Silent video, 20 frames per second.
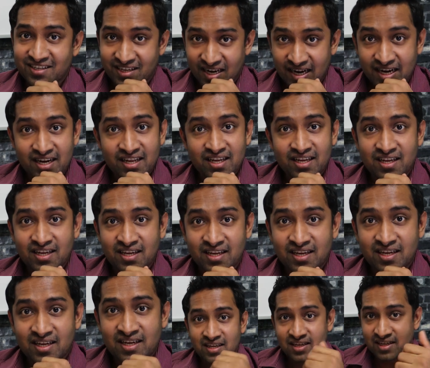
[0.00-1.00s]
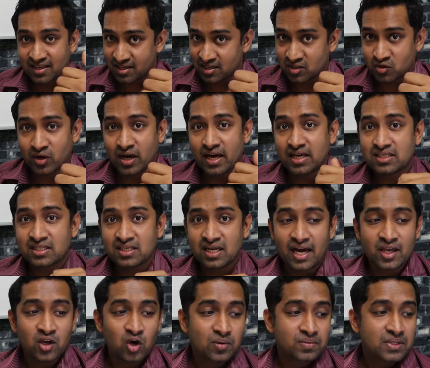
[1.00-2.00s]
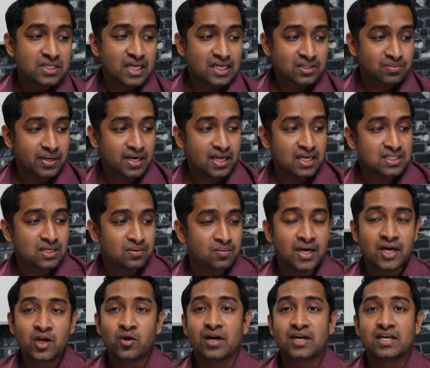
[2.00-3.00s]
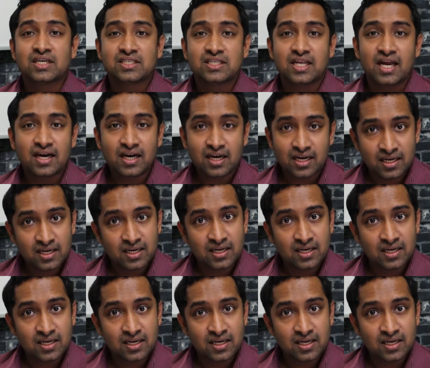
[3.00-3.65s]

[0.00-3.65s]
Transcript: Right? So guys, I hope this explanation made you understand